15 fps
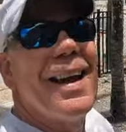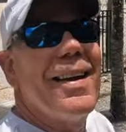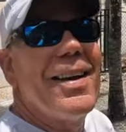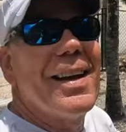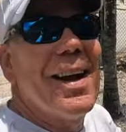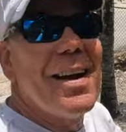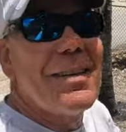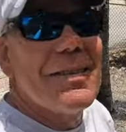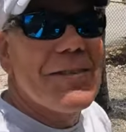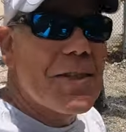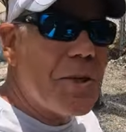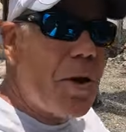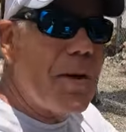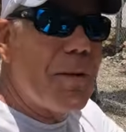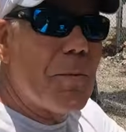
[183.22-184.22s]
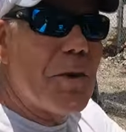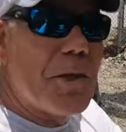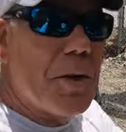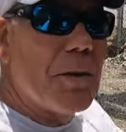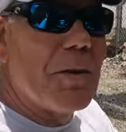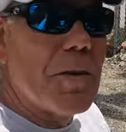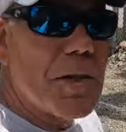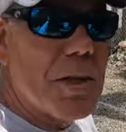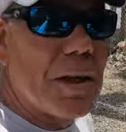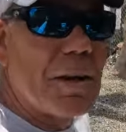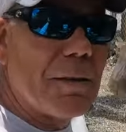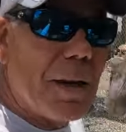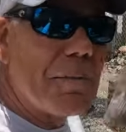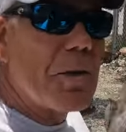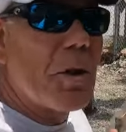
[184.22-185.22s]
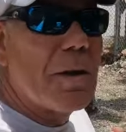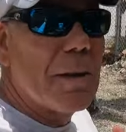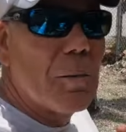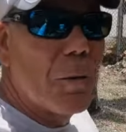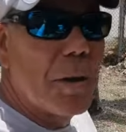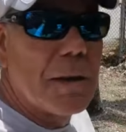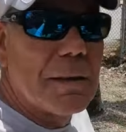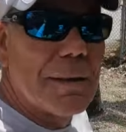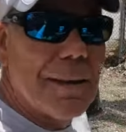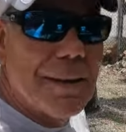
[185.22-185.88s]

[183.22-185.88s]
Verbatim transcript: There you go. Star number two of the show. I'm star number one.